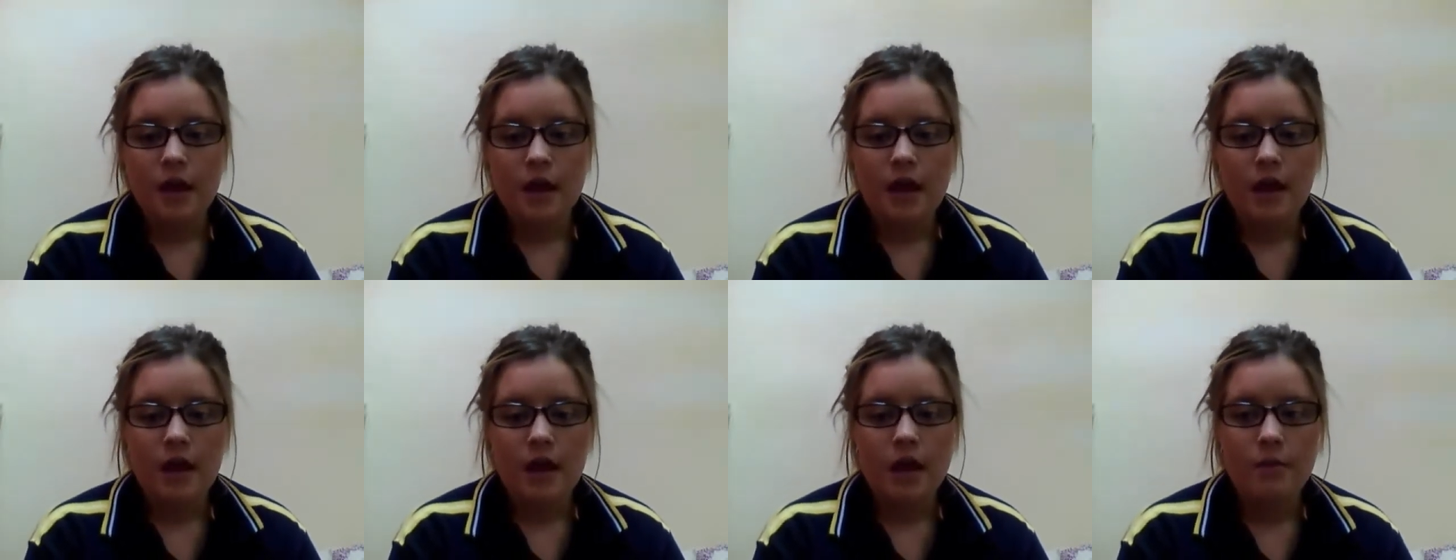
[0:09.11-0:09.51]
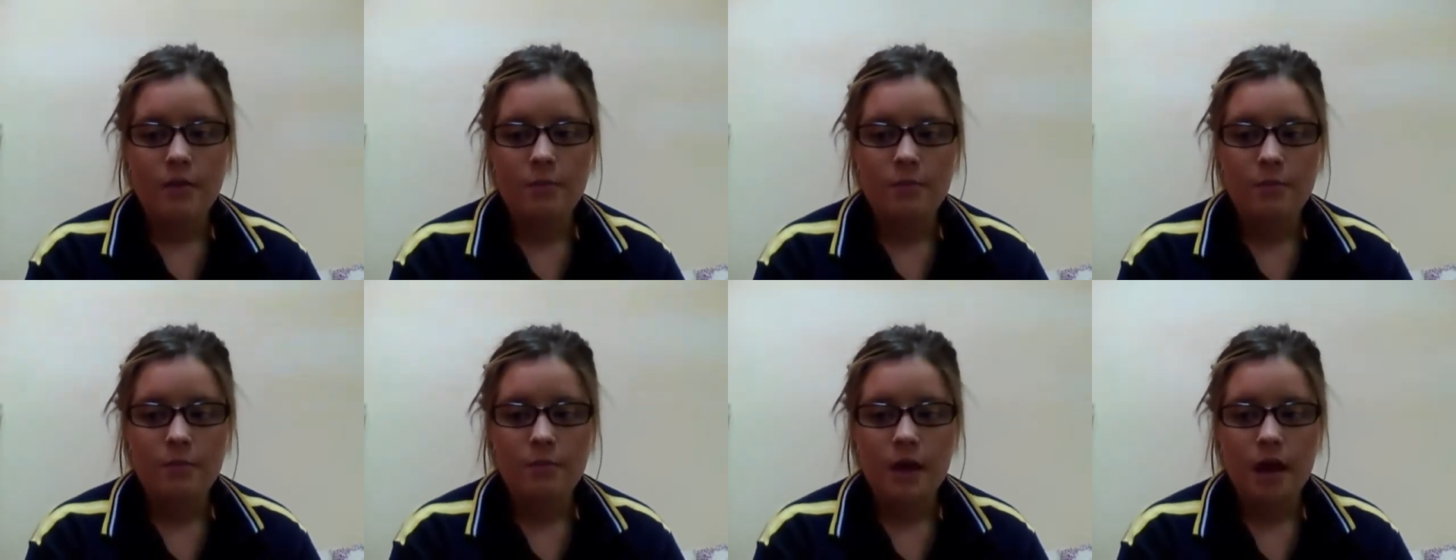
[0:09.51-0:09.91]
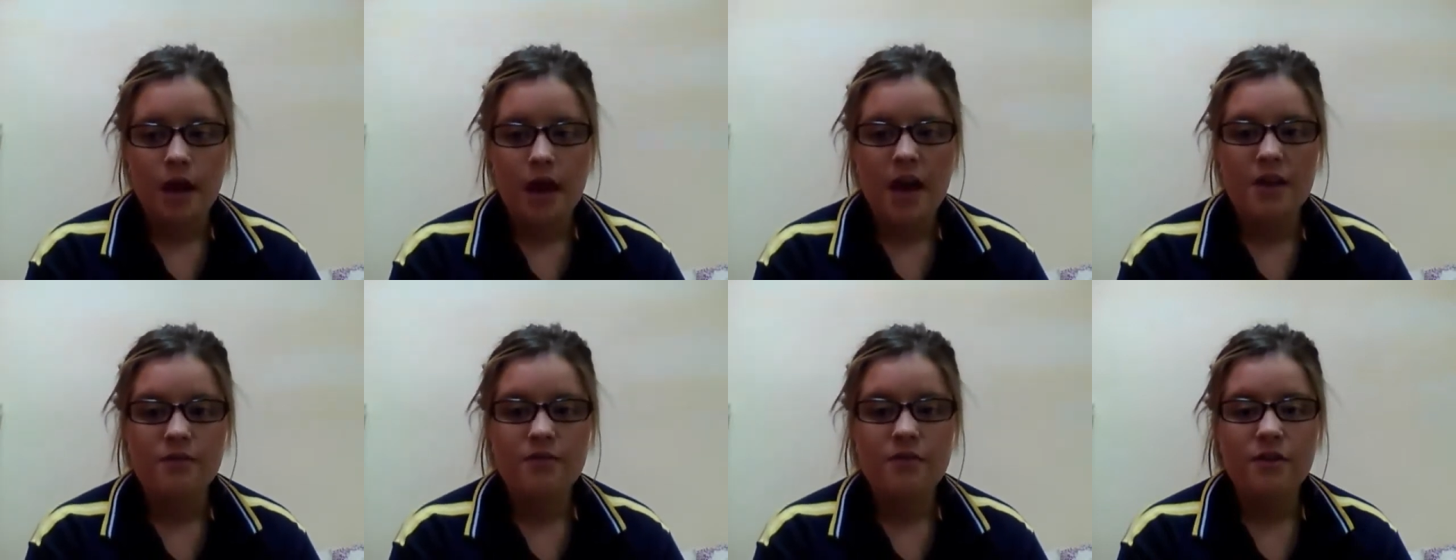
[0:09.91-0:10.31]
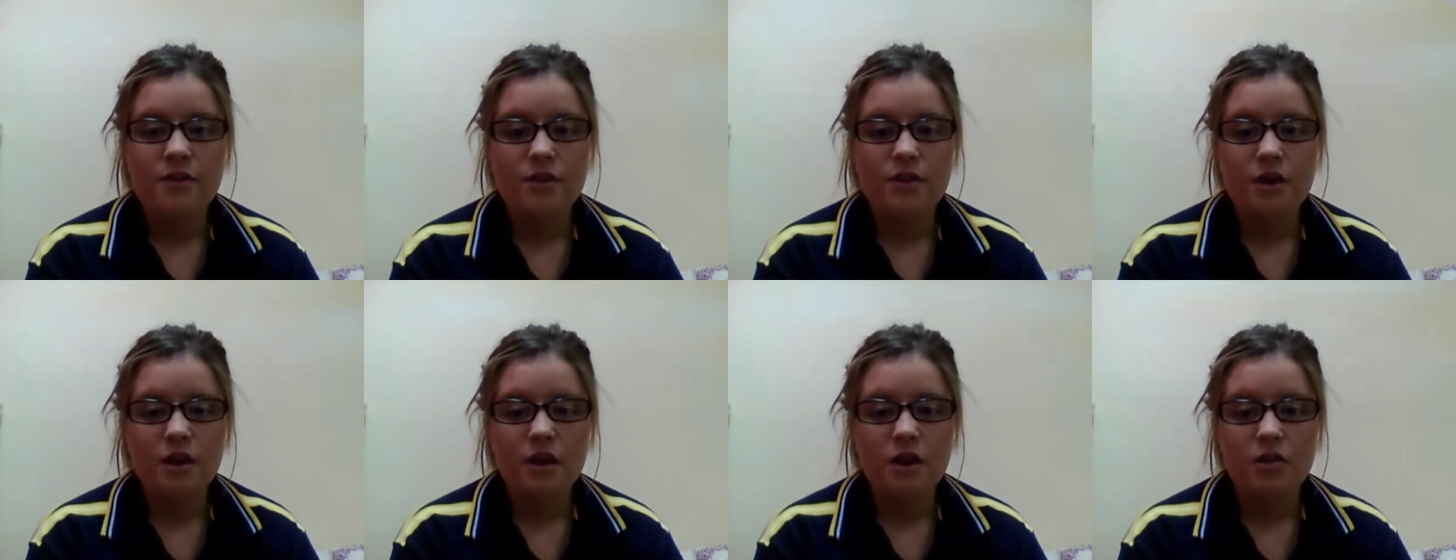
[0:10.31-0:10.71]
I haven't got
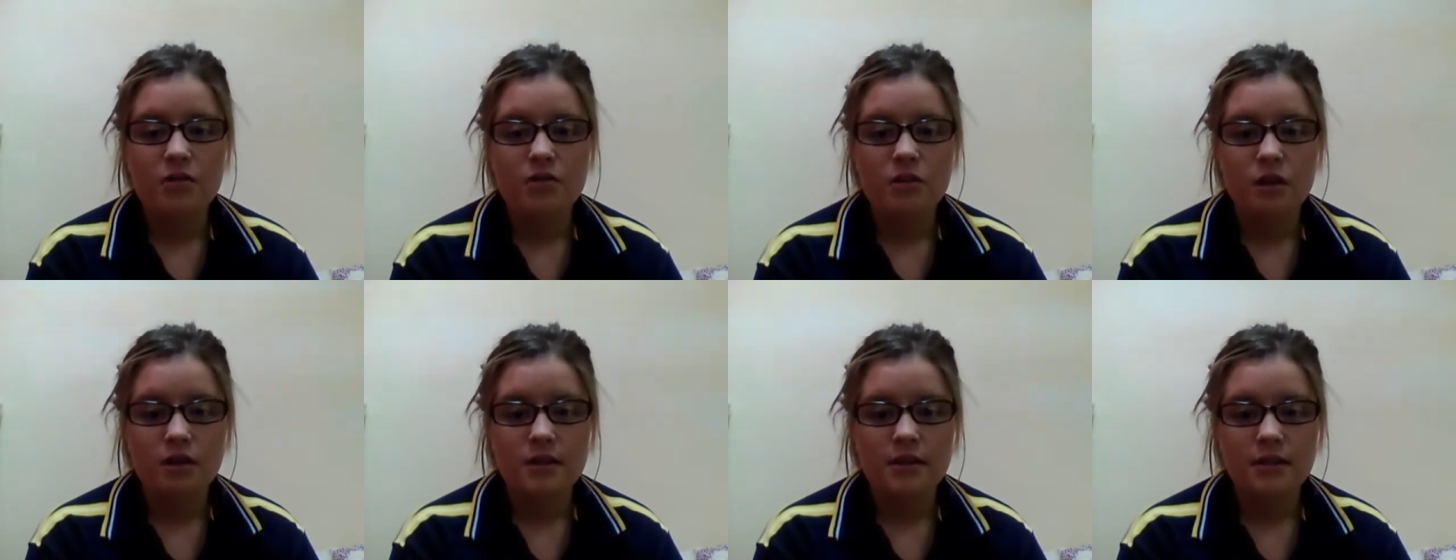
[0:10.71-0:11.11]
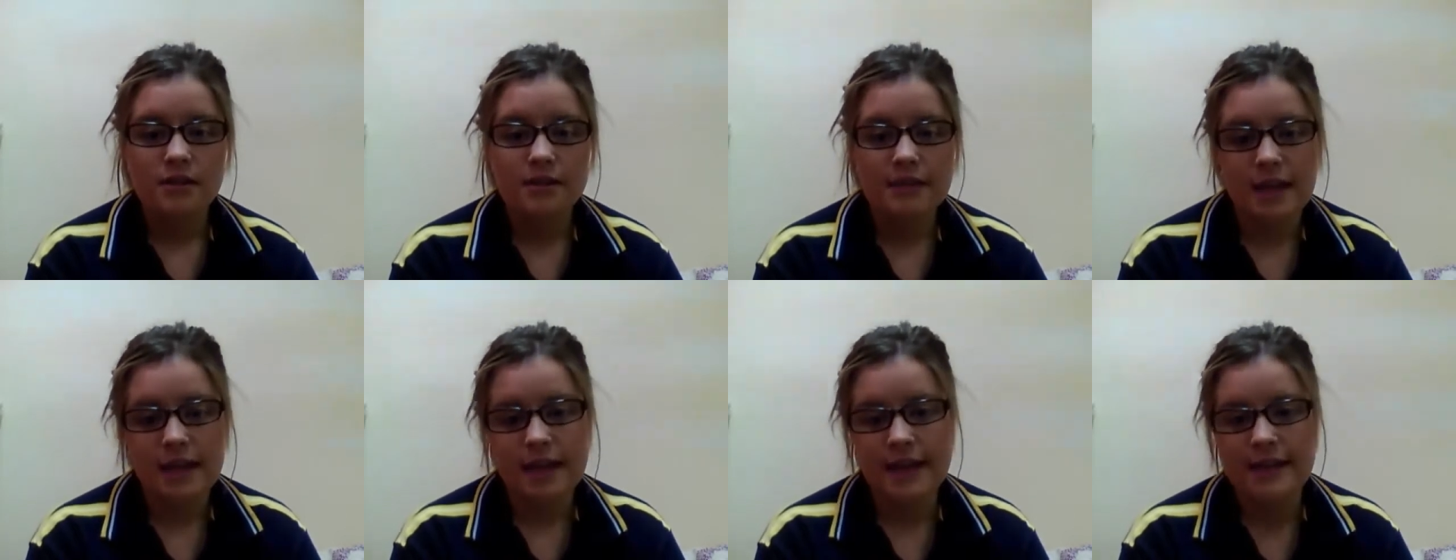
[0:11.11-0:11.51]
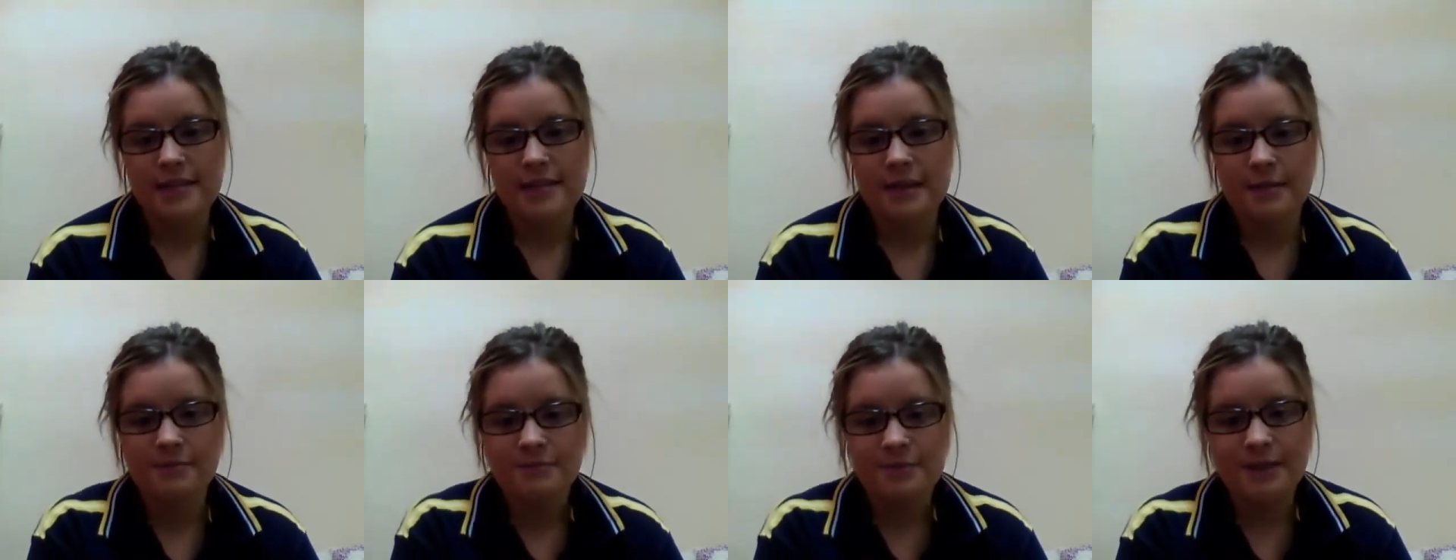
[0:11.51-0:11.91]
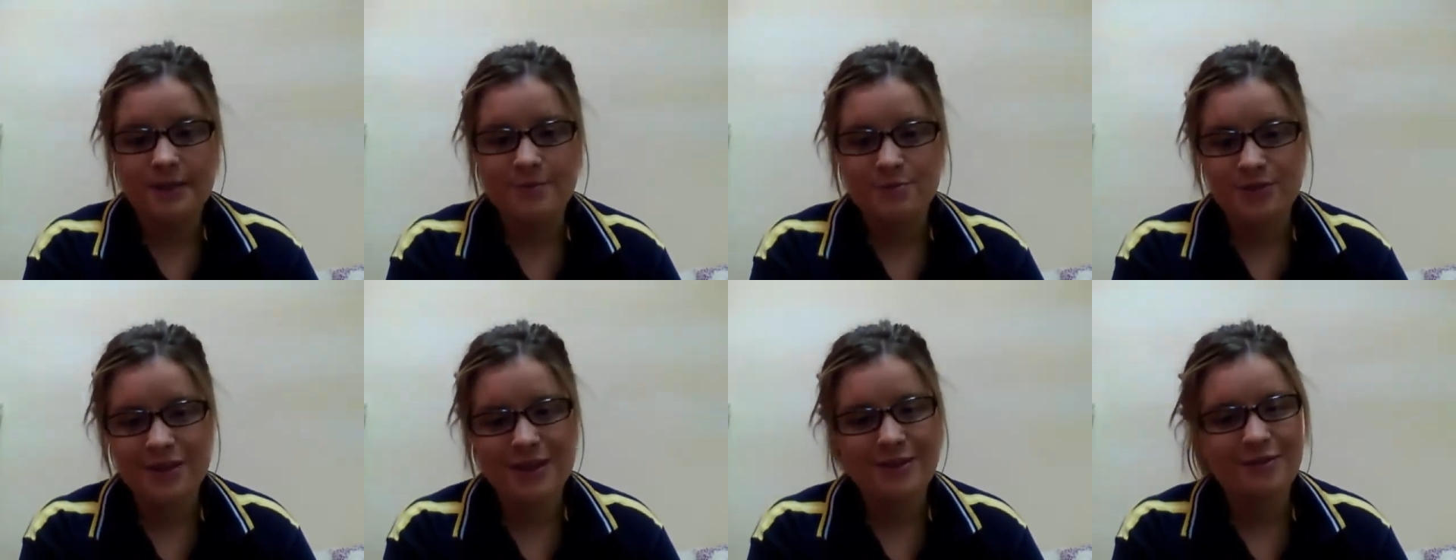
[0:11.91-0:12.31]
a whole lot to say except that
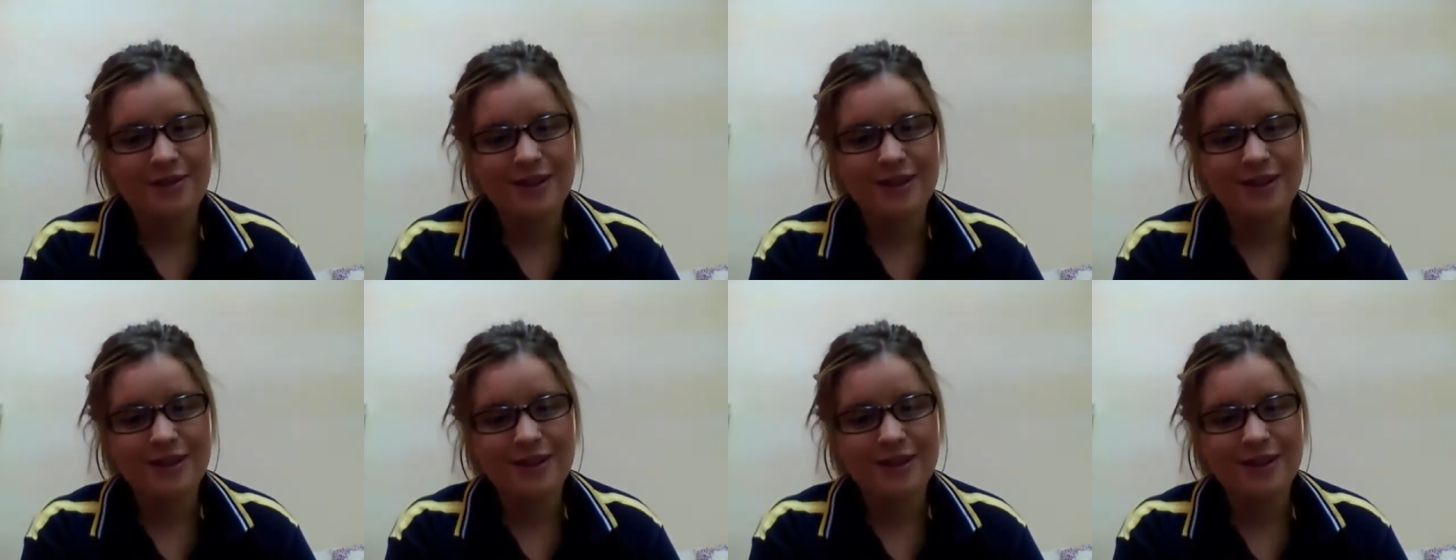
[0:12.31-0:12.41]
I'm really,